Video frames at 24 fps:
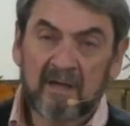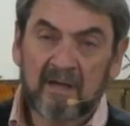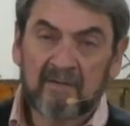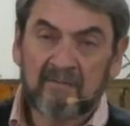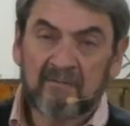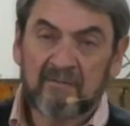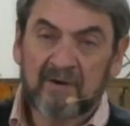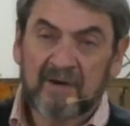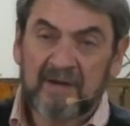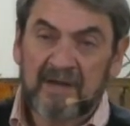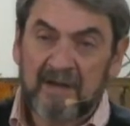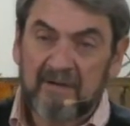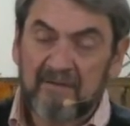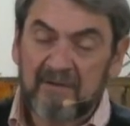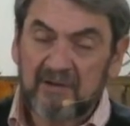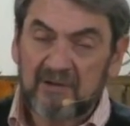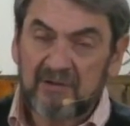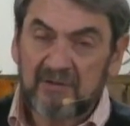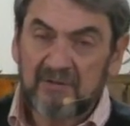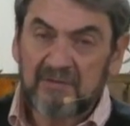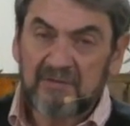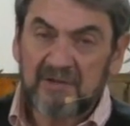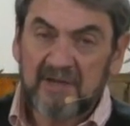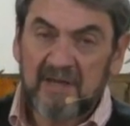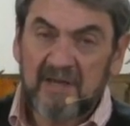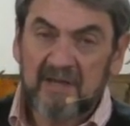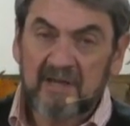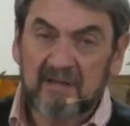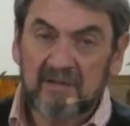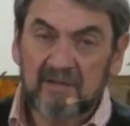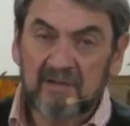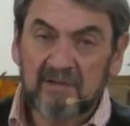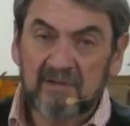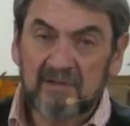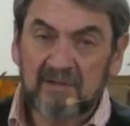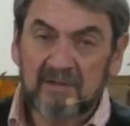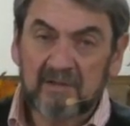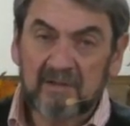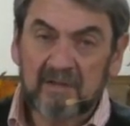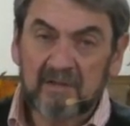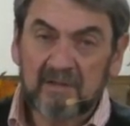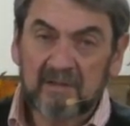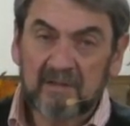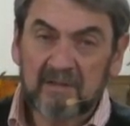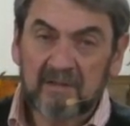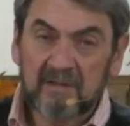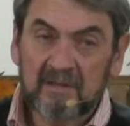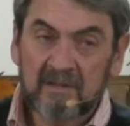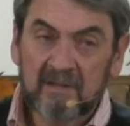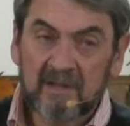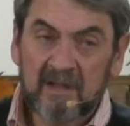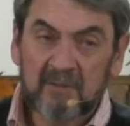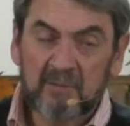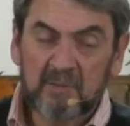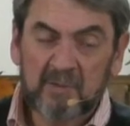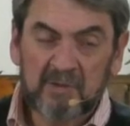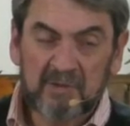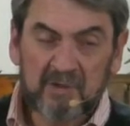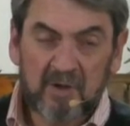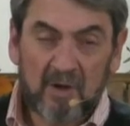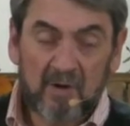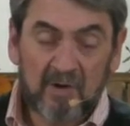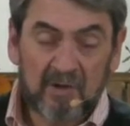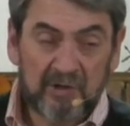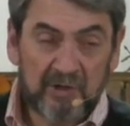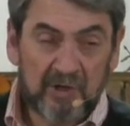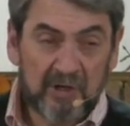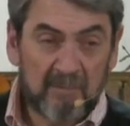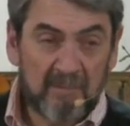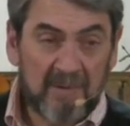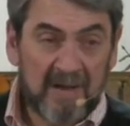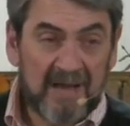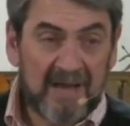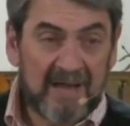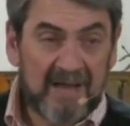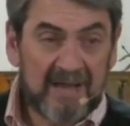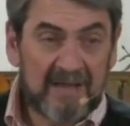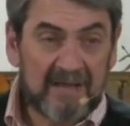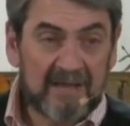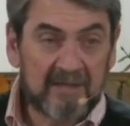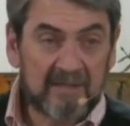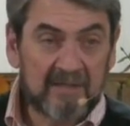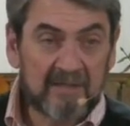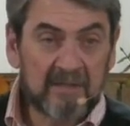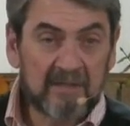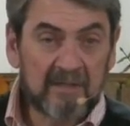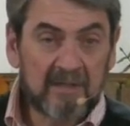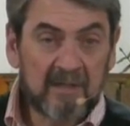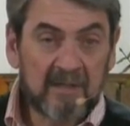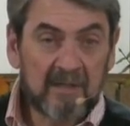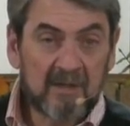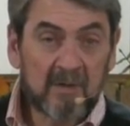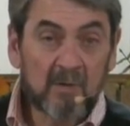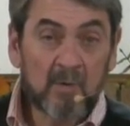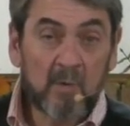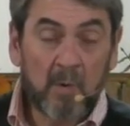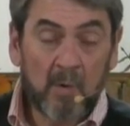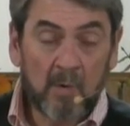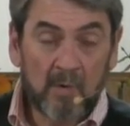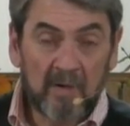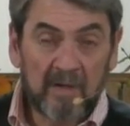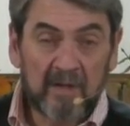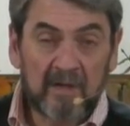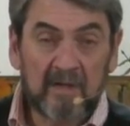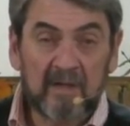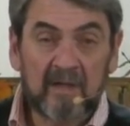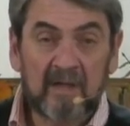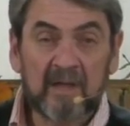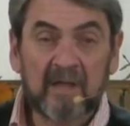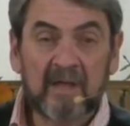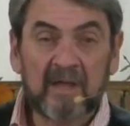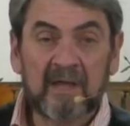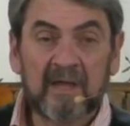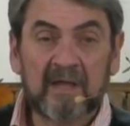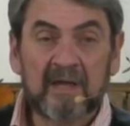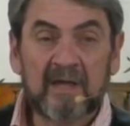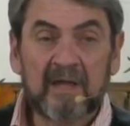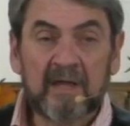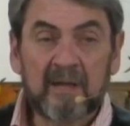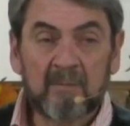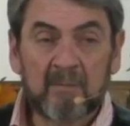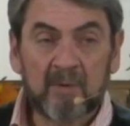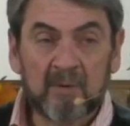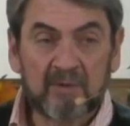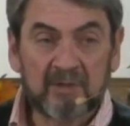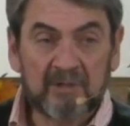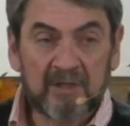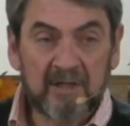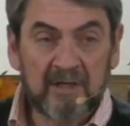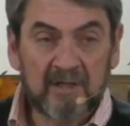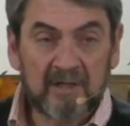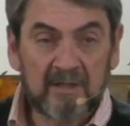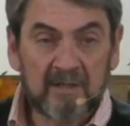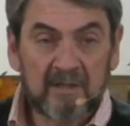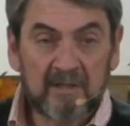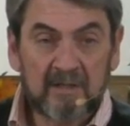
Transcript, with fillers: forgiveness of sins, as we saw in Jeremiah 8, quoted in Hebrews 8,